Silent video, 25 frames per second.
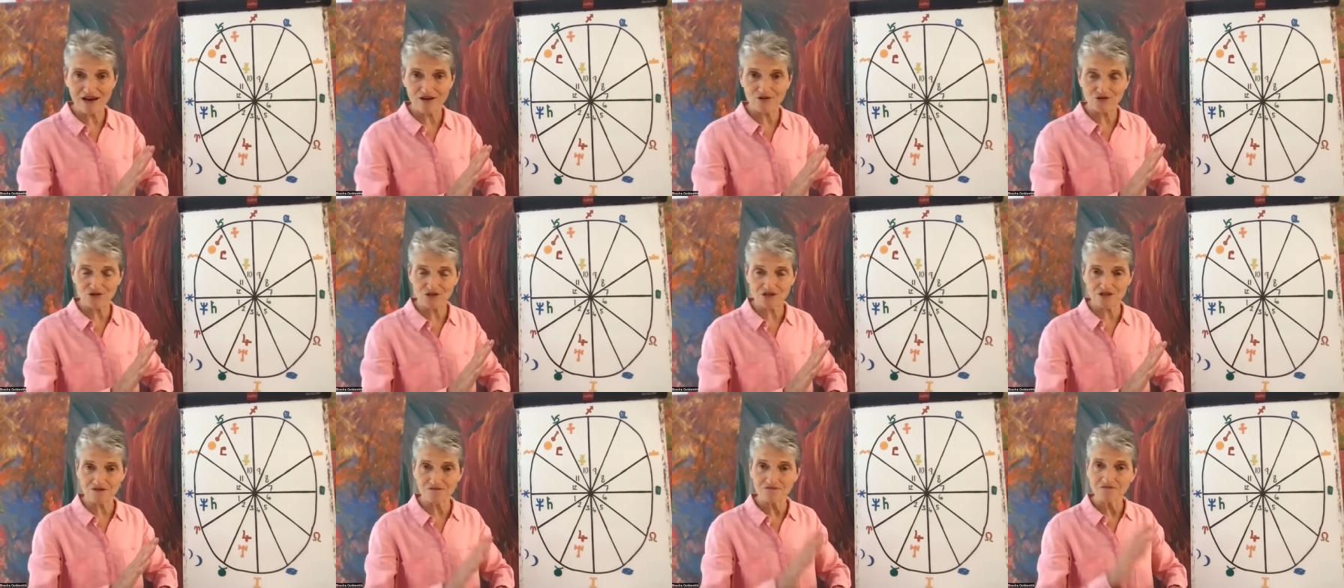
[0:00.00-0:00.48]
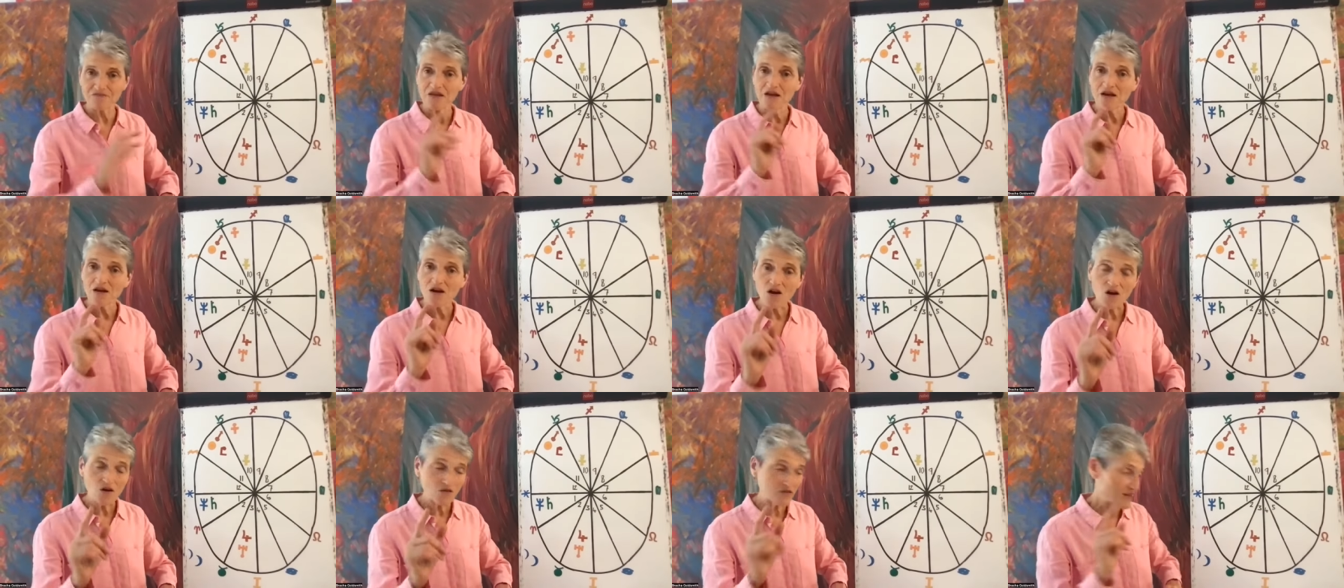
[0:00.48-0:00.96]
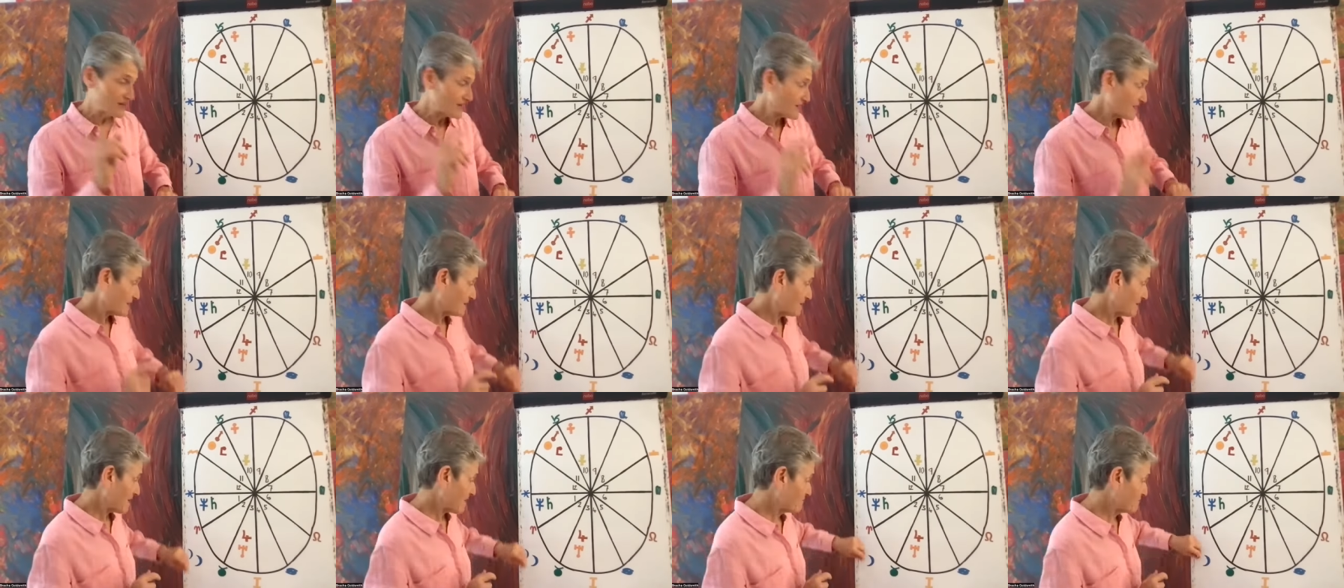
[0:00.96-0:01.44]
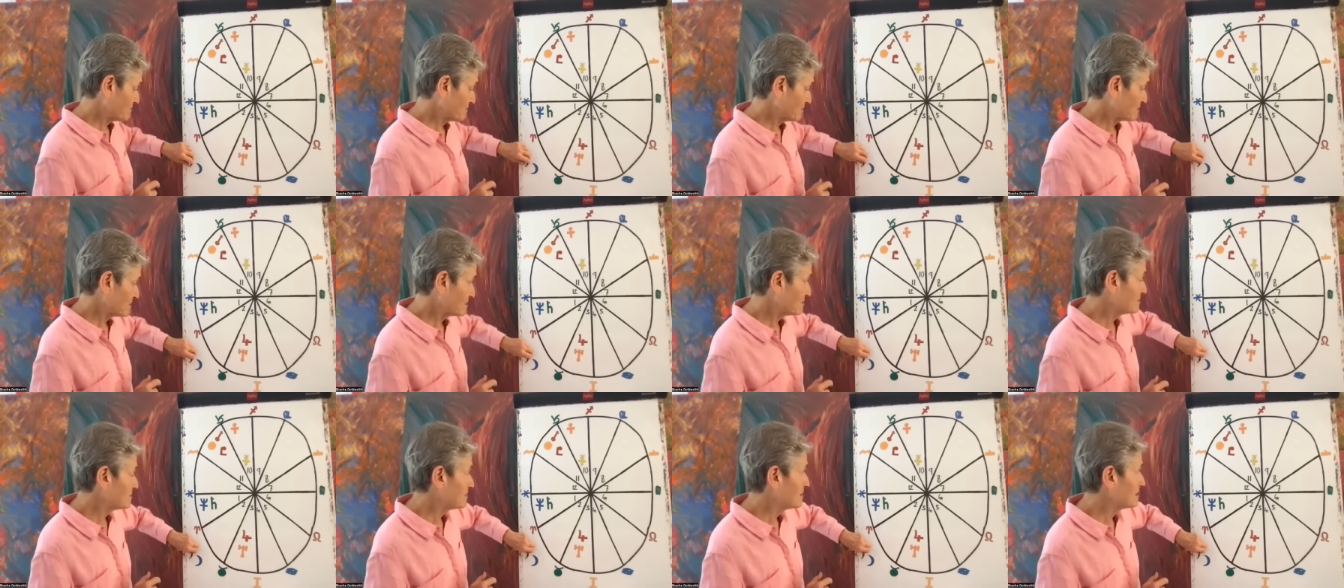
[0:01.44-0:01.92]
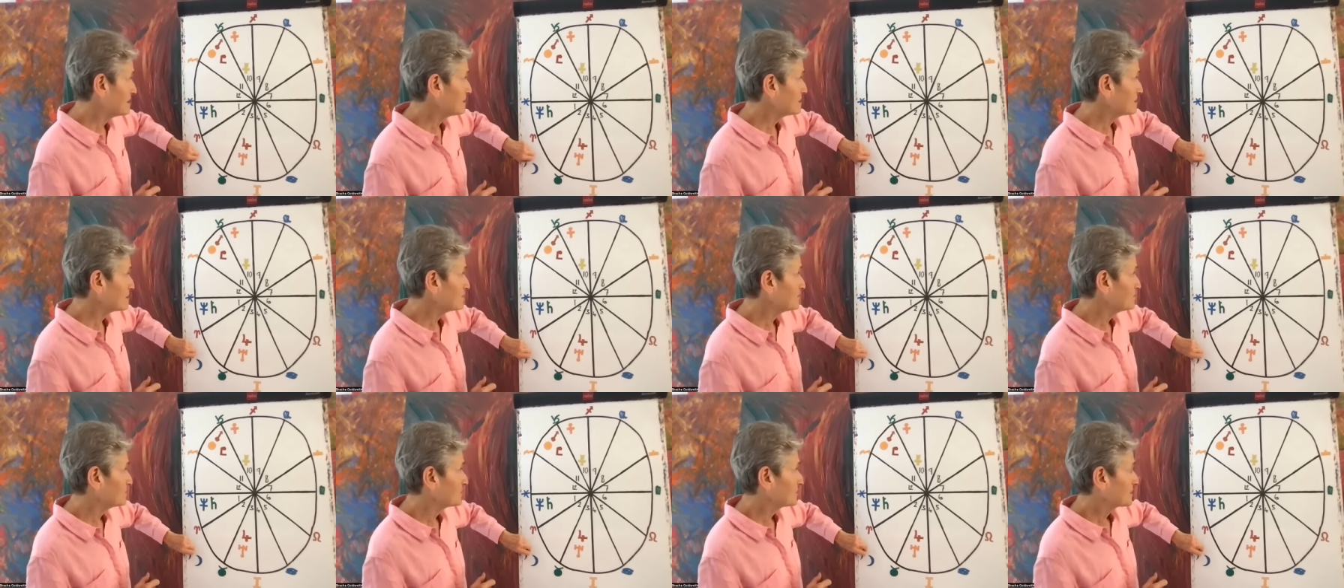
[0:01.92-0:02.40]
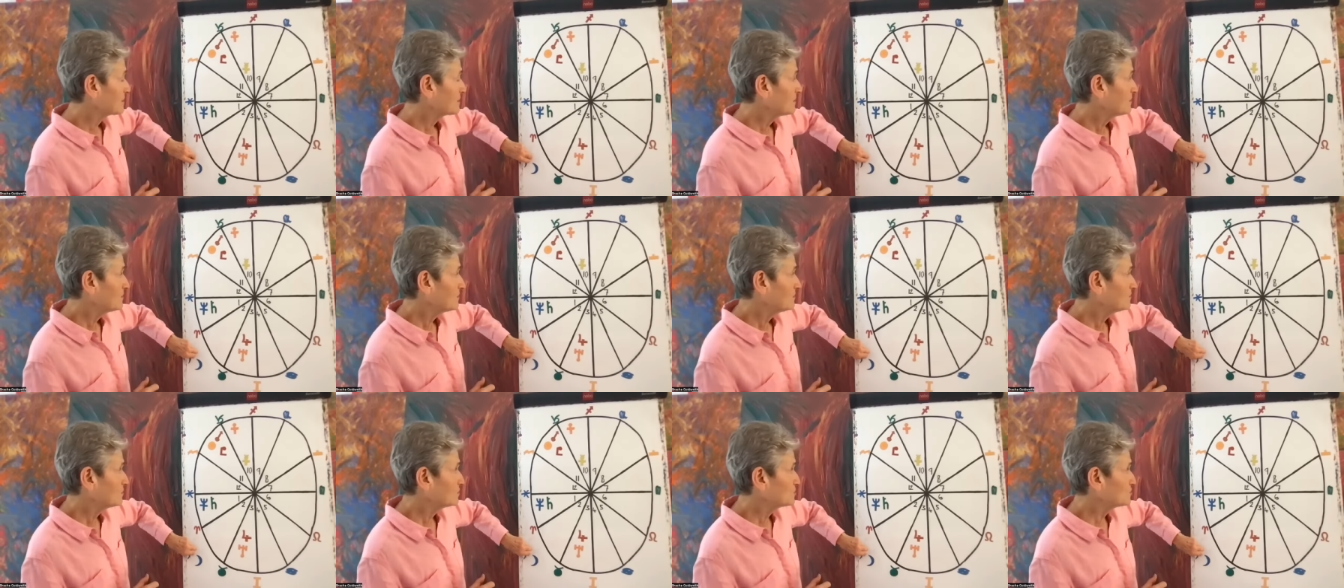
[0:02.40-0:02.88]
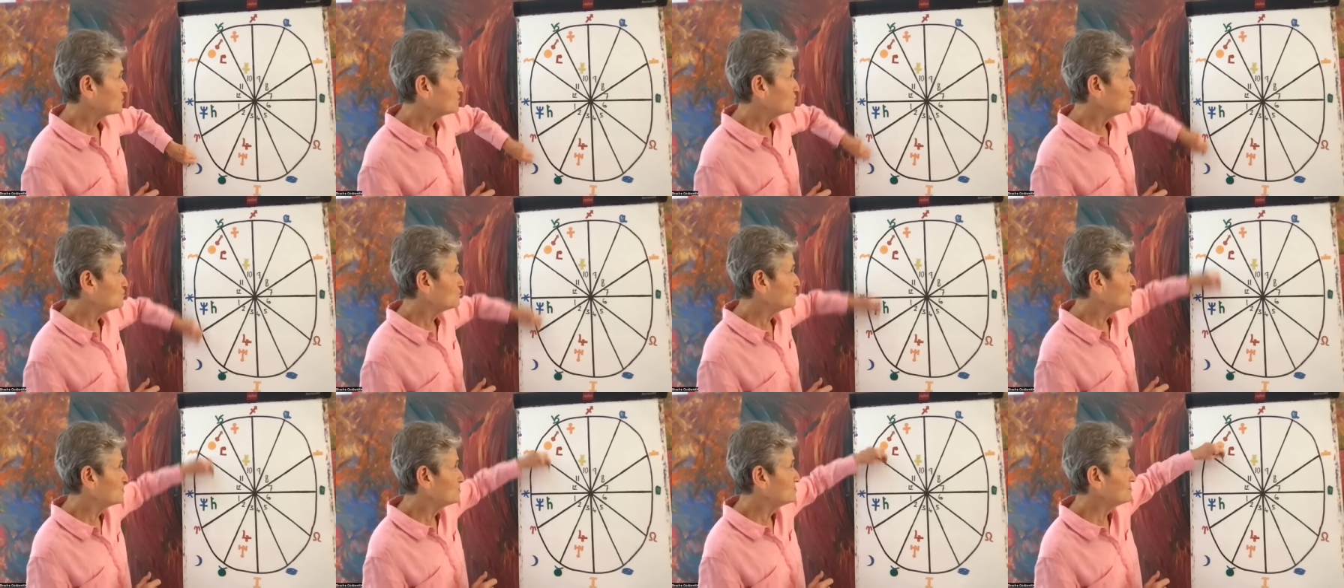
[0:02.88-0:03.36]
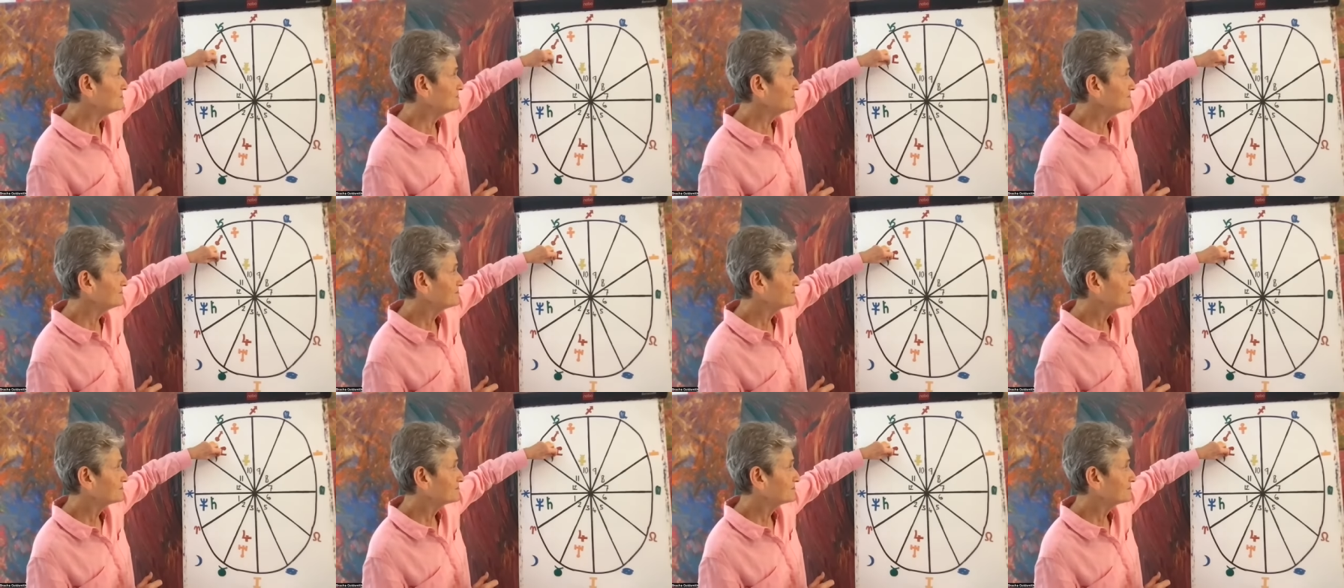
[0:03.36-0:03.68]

house. On the 11th of the month, we've got a new moon.